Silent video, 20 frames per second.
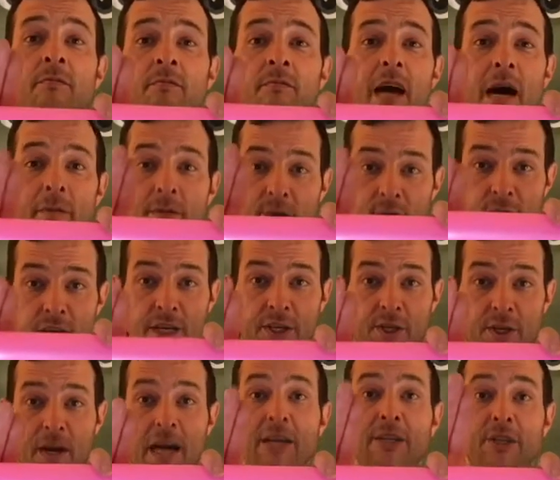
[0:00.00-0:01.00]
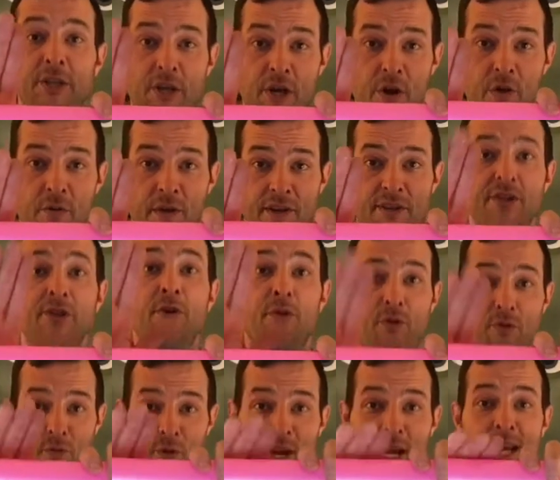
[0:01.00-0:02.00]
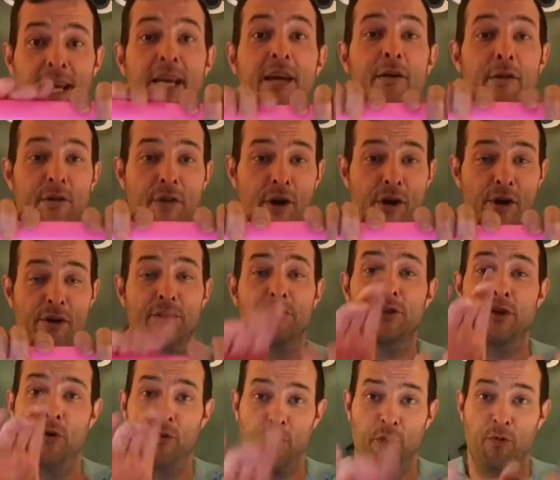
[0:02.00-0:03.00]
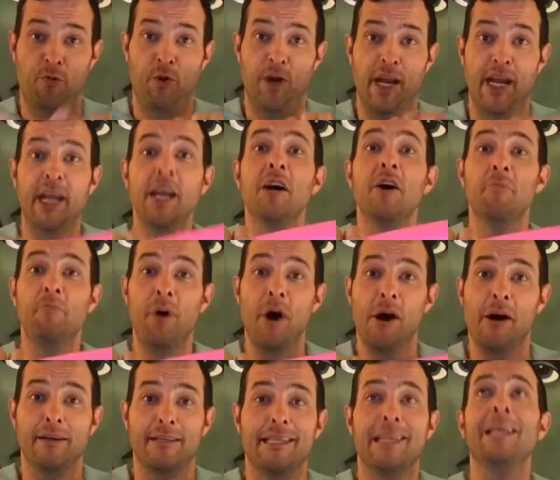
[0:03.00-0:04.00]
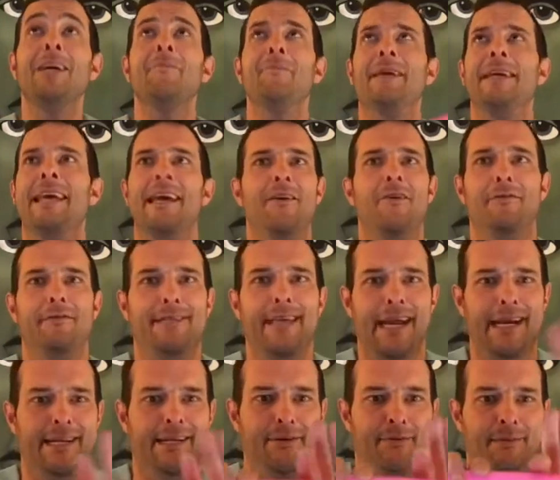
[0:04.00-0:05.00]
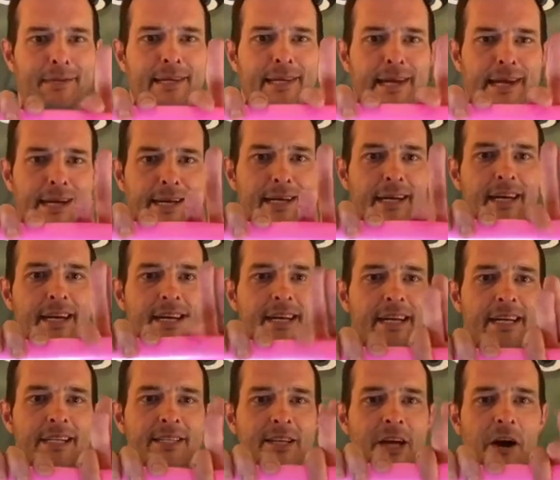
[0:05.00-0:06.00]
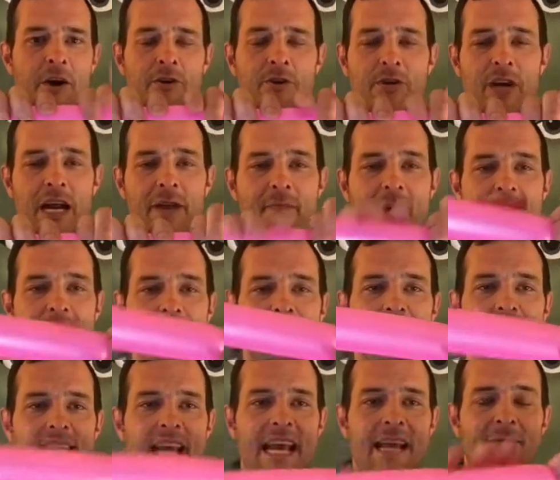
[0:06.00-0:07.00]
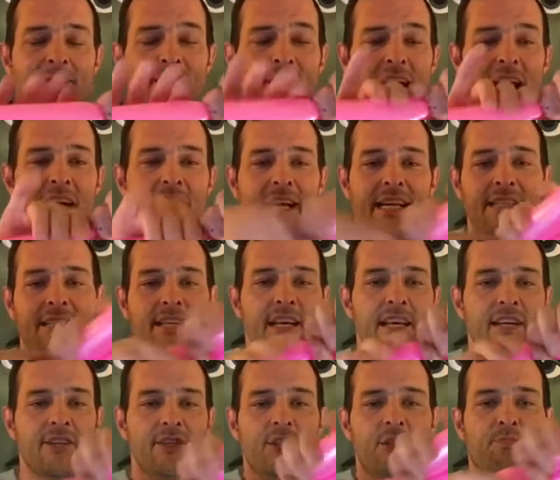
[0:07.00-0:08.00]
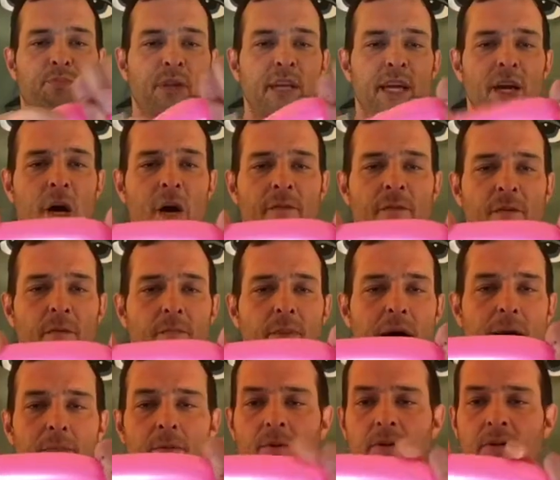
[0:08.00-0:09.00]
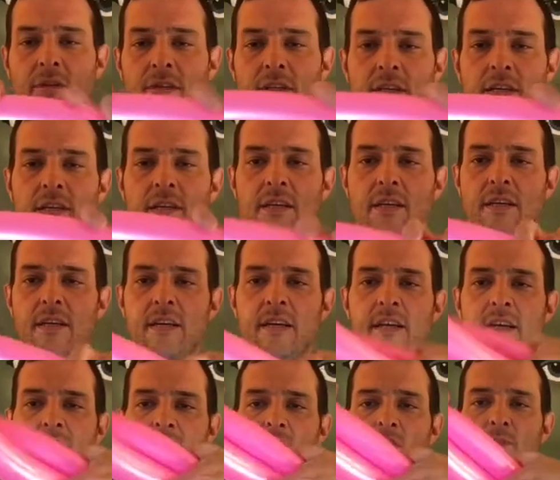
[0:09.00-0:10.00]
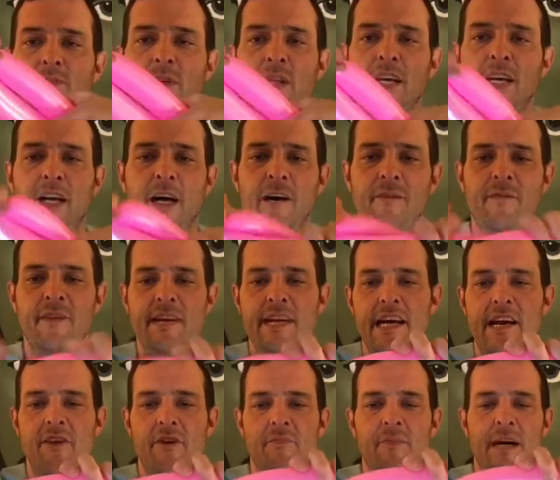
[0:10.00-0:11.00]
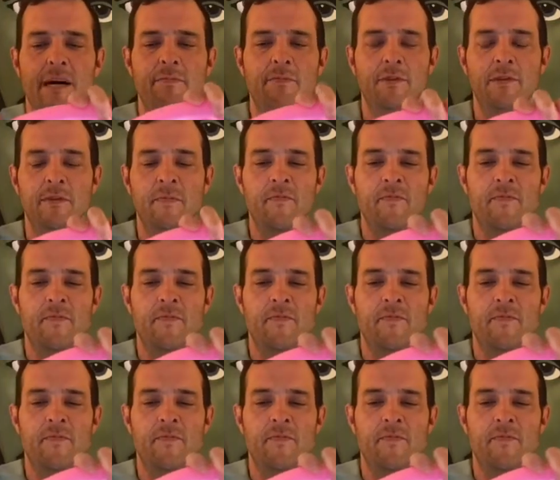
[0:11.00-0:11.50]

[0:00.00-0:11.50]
I'm a teacher, I should know this. 3/3, so 3 parts. We're getting all technical tonight. So try to make it the same size. Split off a bubble, split off another bubble,